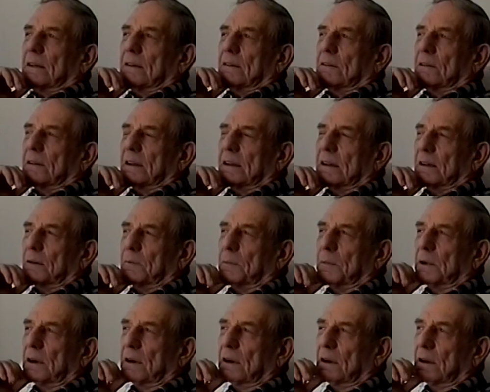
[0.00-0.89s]
when they got
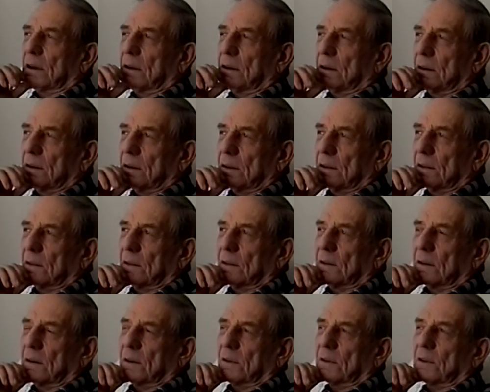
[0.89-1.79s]
married,
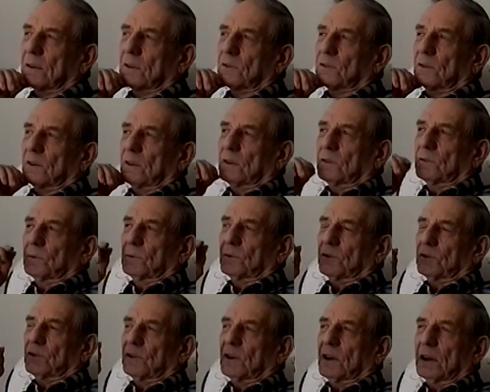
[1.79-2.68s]
this
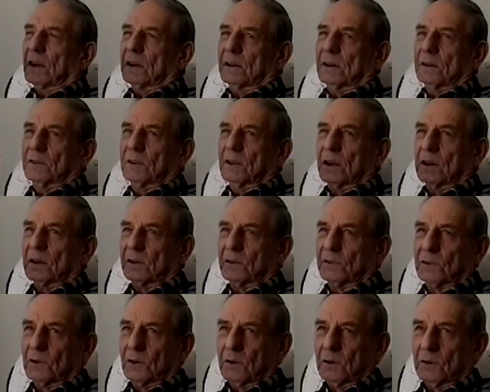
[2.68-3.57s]
was Johnny
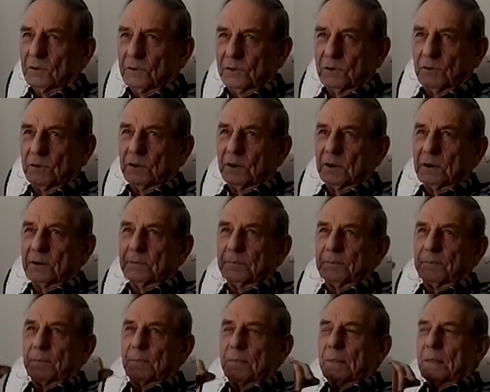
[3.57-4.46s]
Stahl Jr.
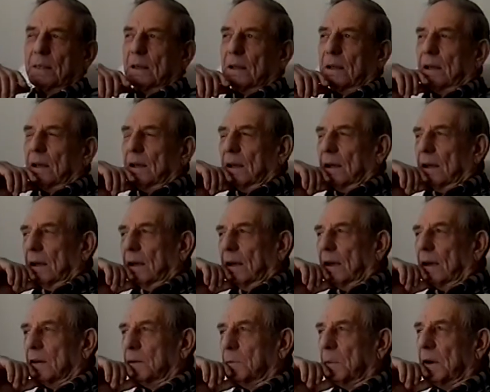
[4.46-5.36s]

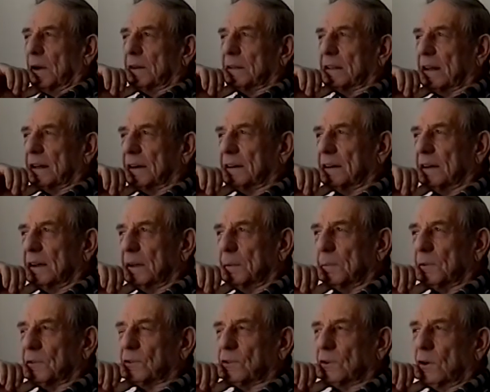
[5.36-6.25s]
And about that
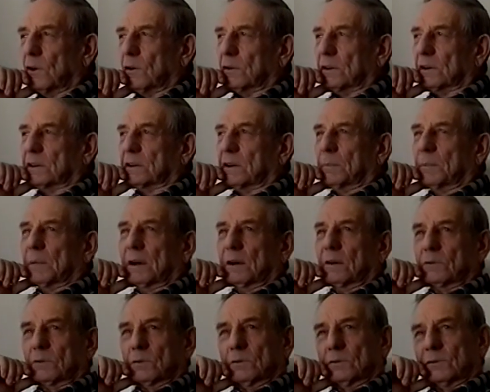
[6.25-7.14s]
time a song had come
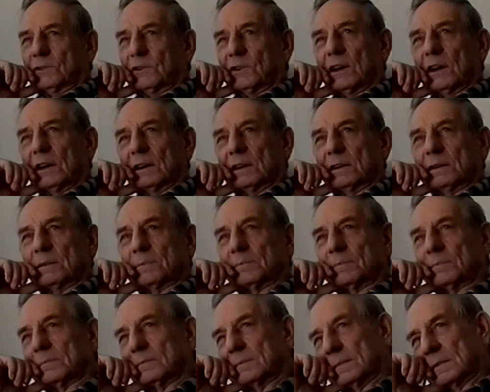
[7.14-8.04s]
out, "Oh Johnny,"
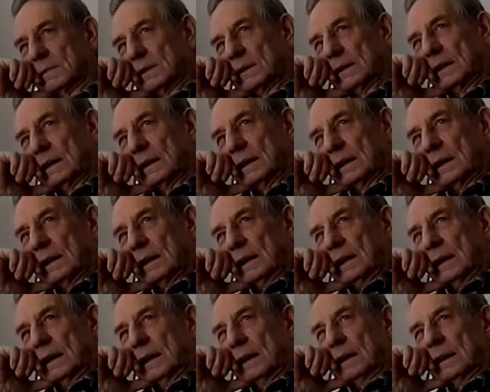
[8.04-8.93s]

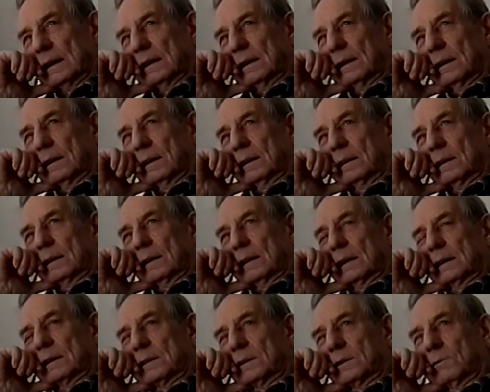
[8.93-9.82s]
and
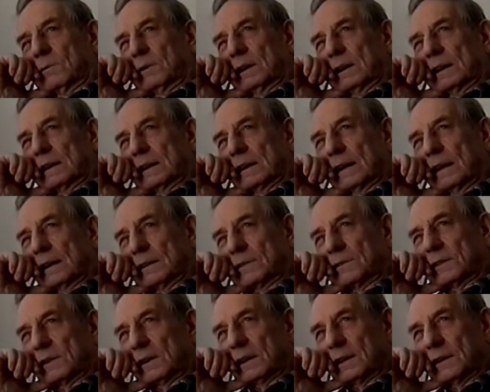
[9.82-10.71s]
at their wedding
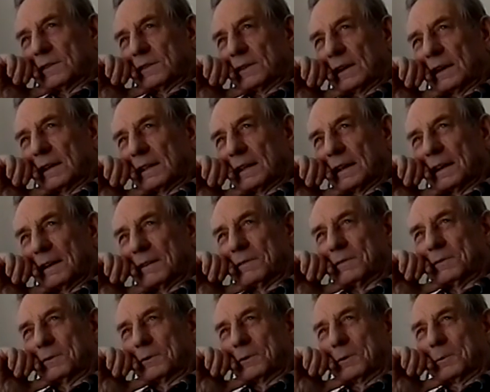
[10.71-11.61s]
dance, and I sang that
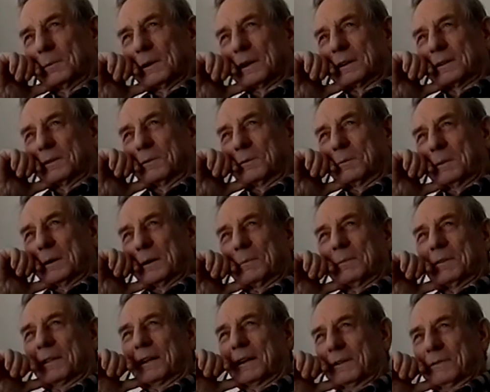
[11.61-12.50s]
for them. I can
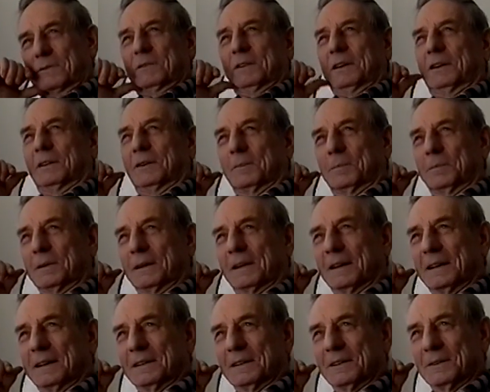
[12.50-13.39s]
remember that real
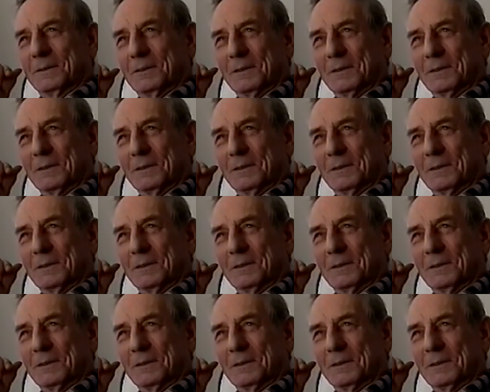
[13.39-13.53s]
plain,